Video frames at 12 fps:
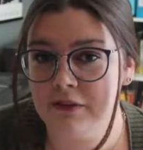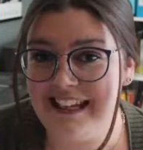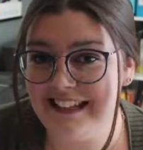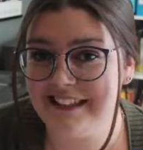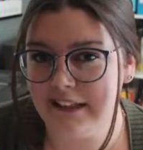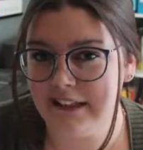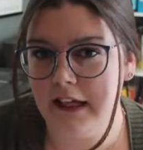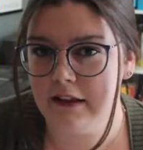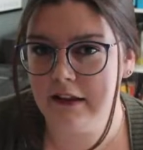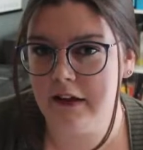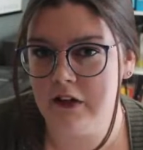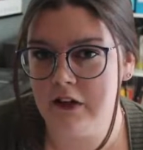inside of
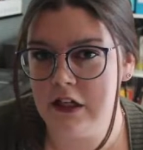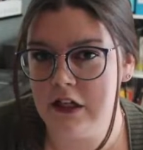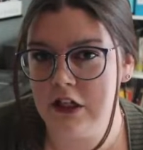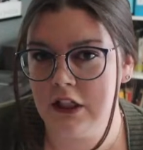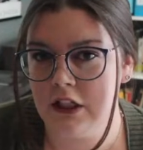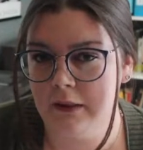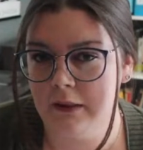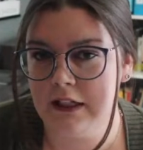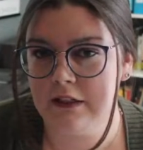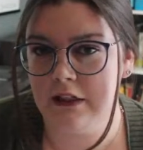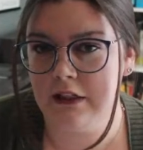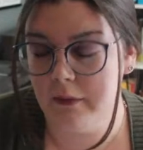the definition that we
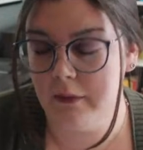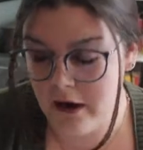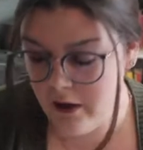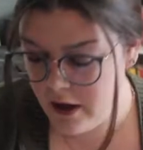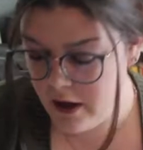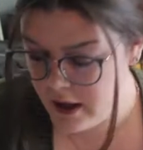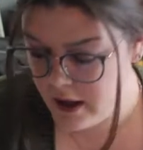need to know about